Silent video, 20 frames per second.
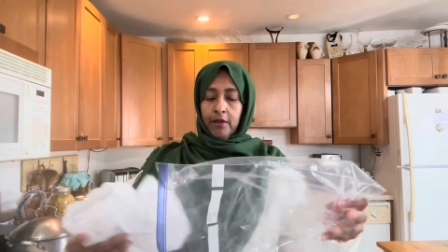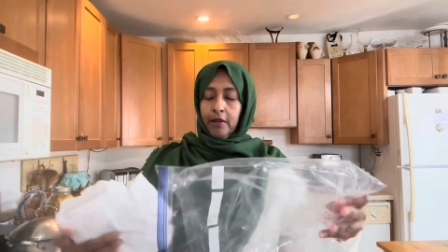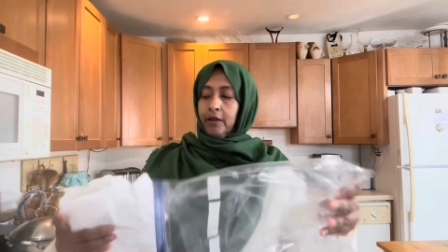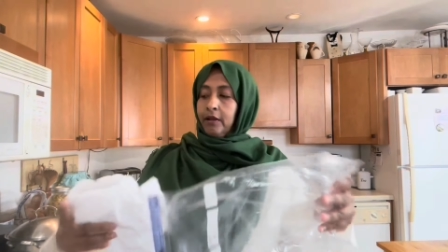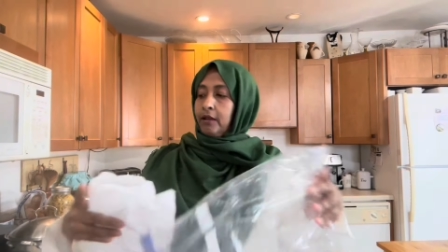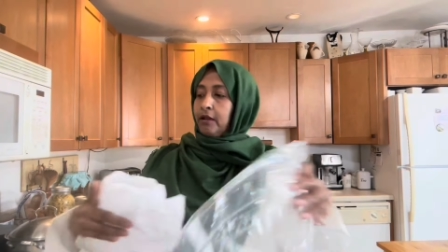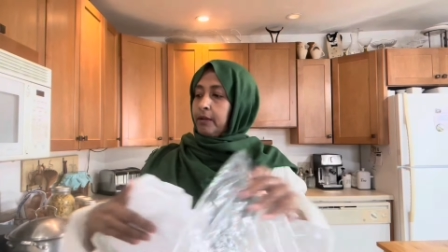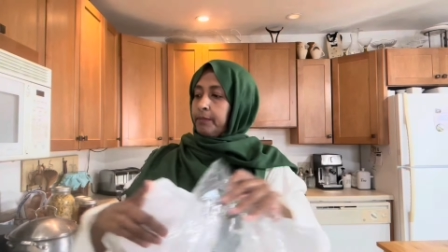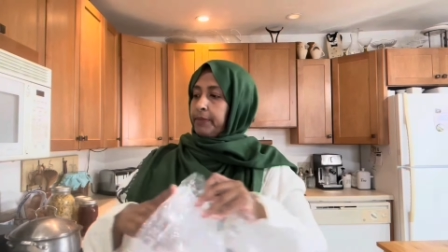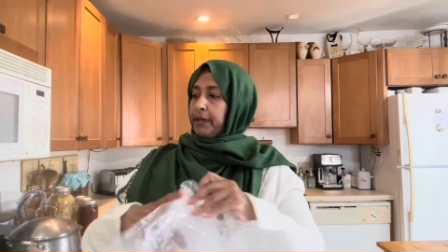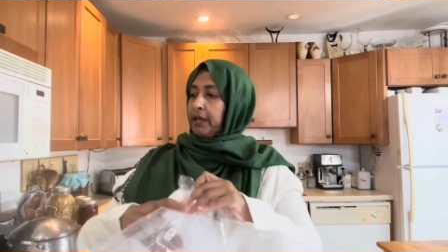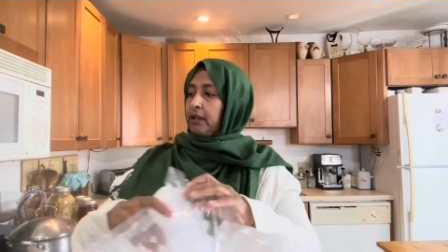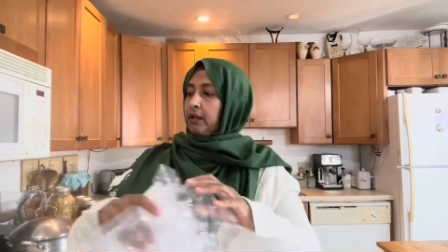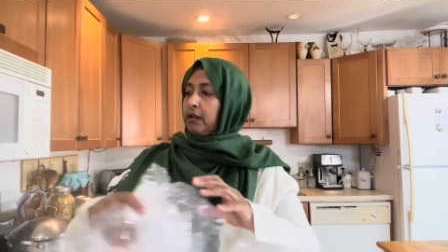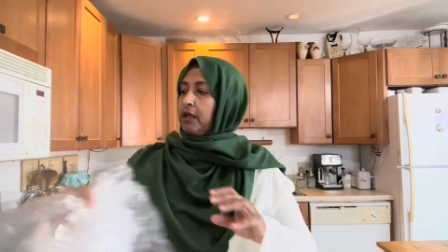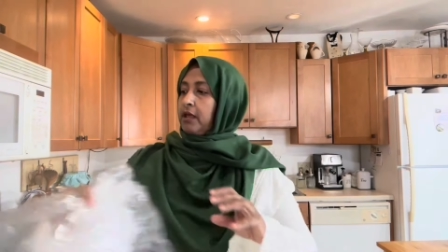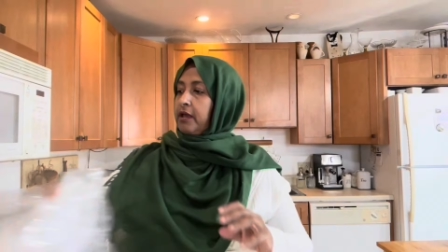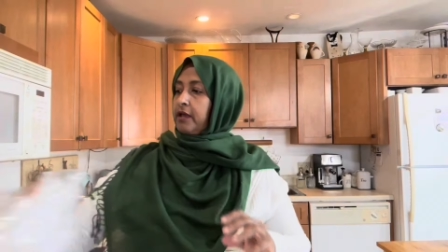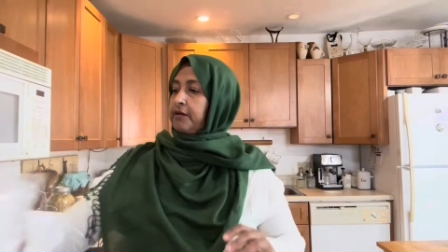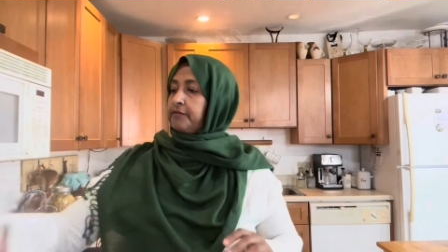a little bit
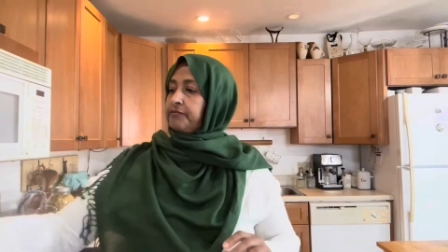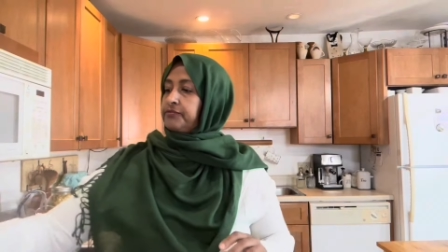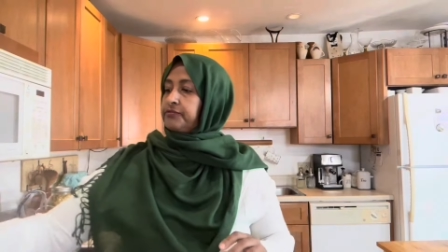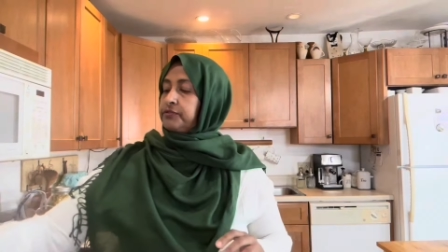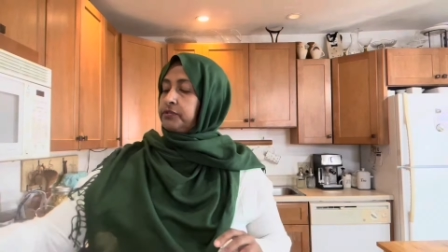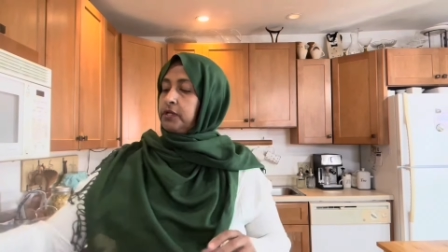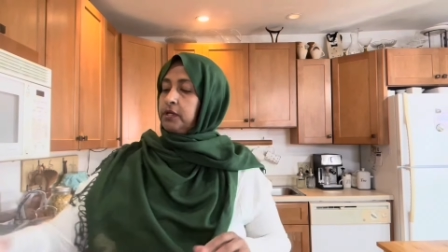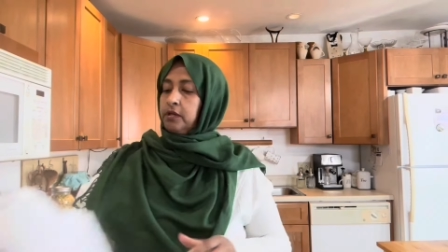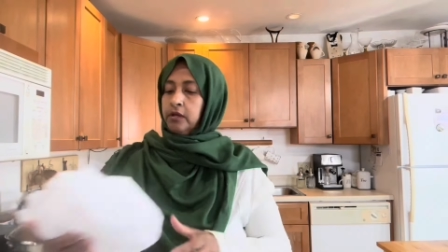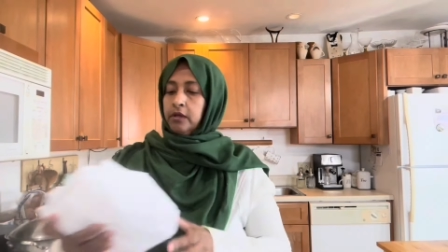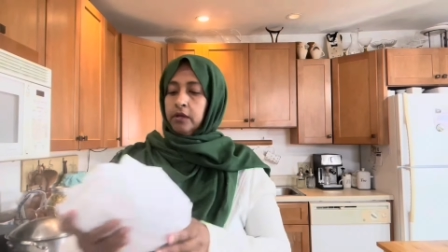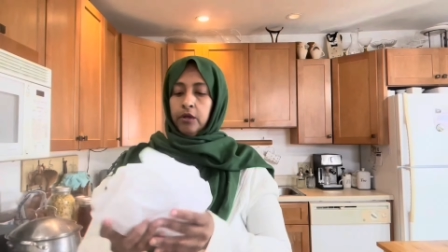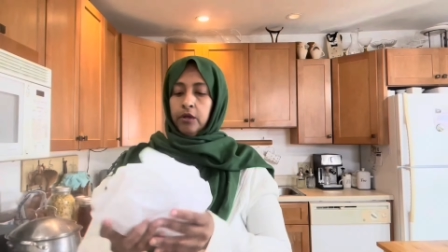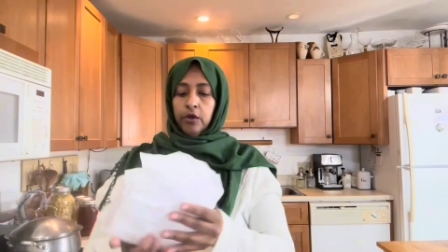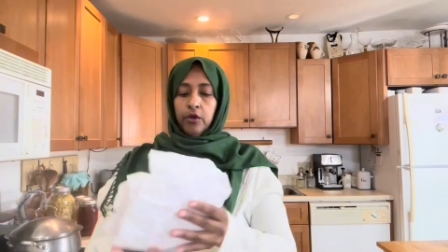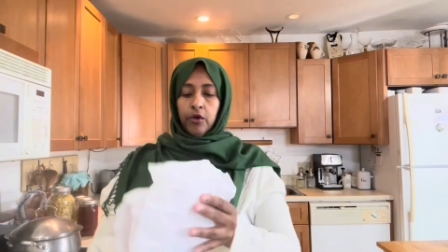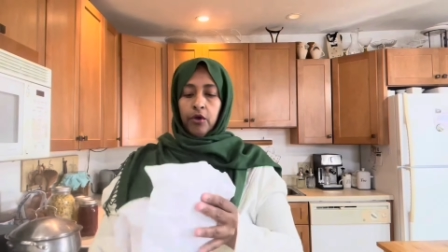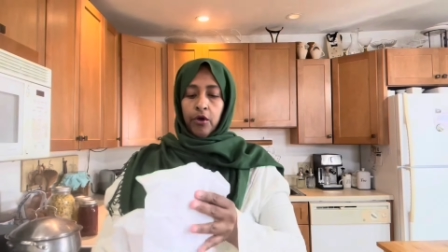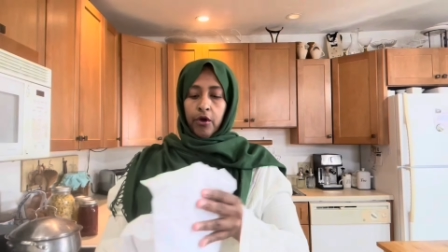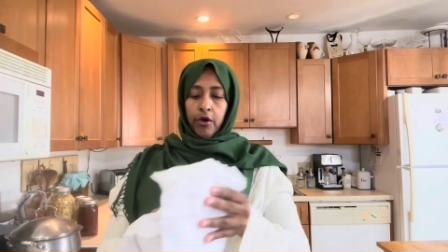
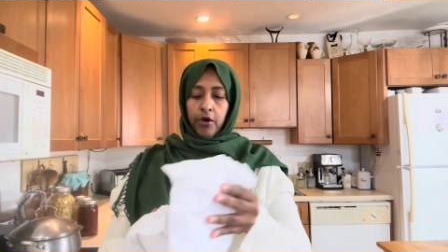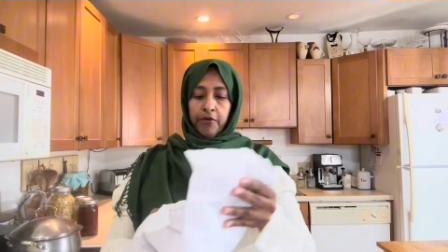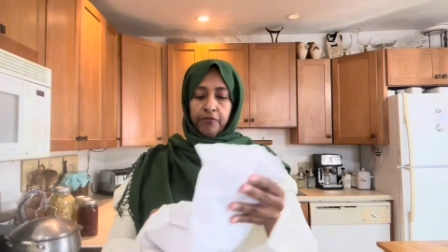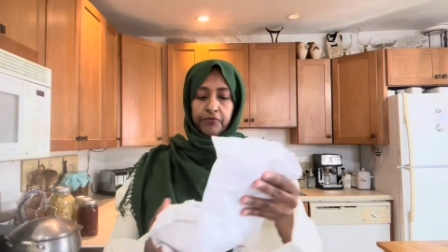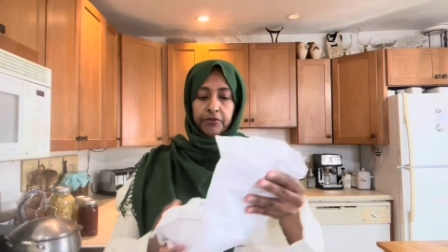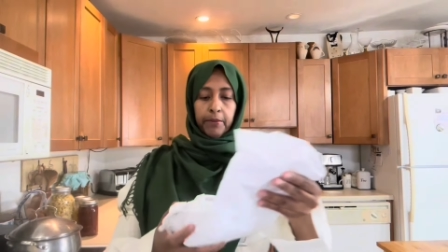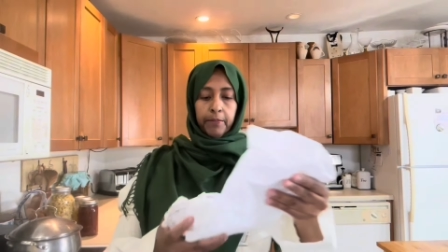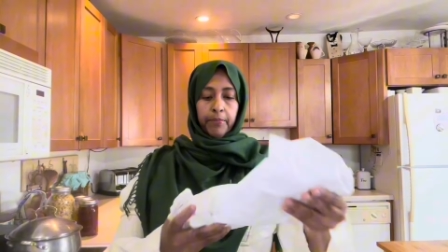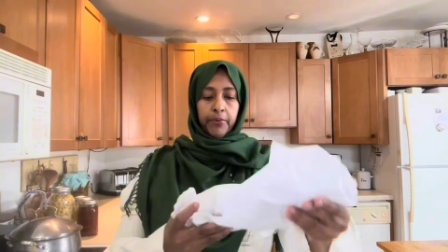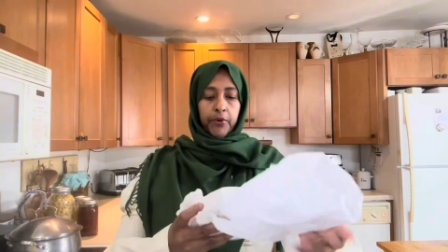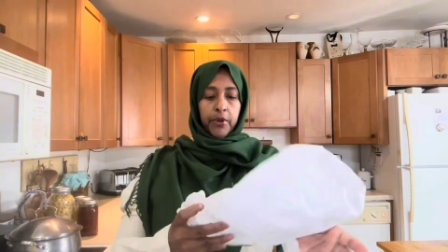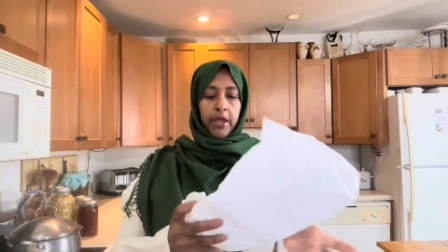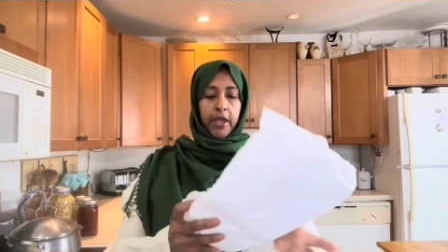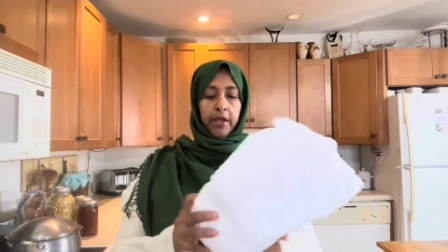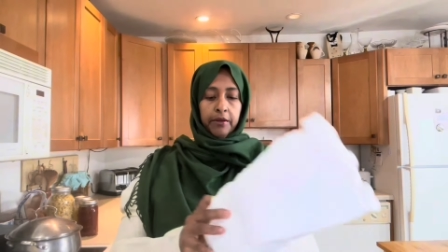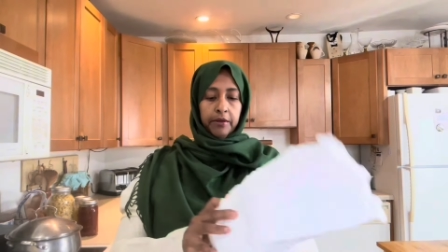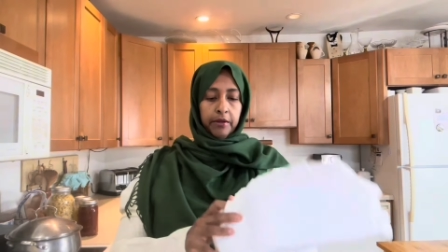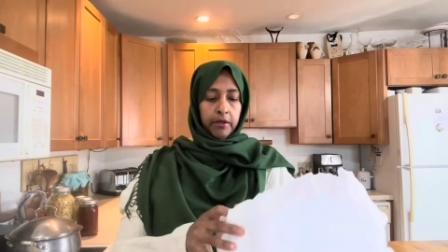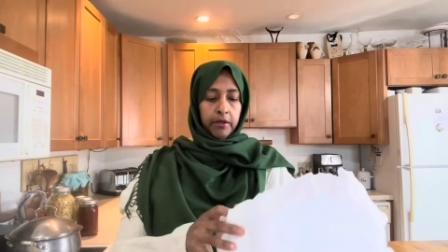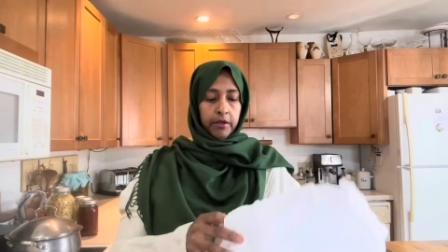left of the
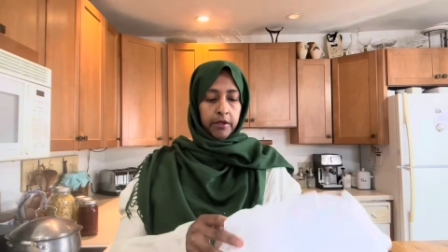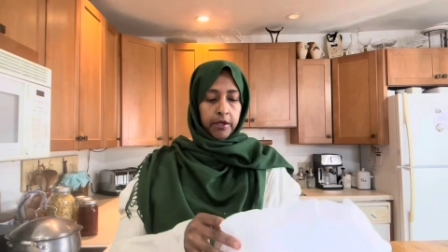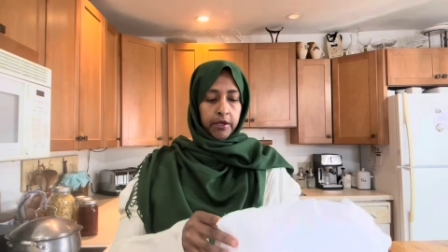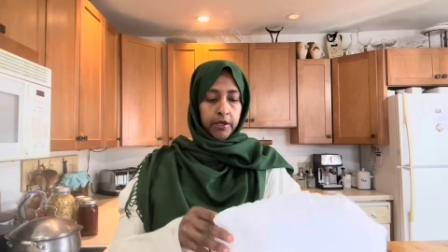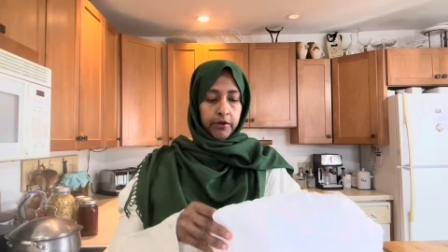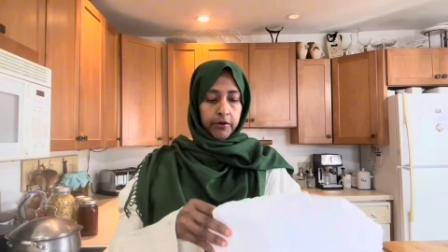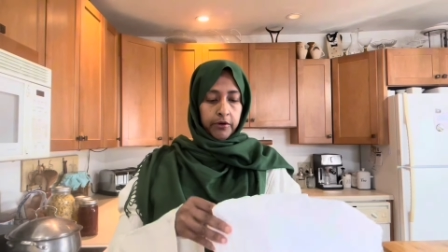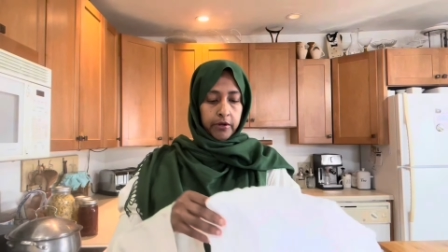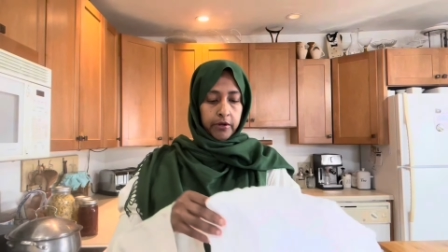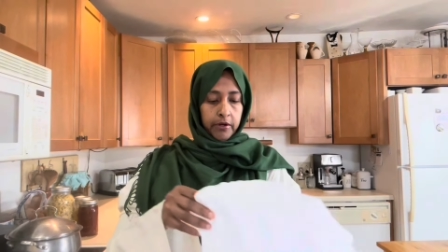bread here.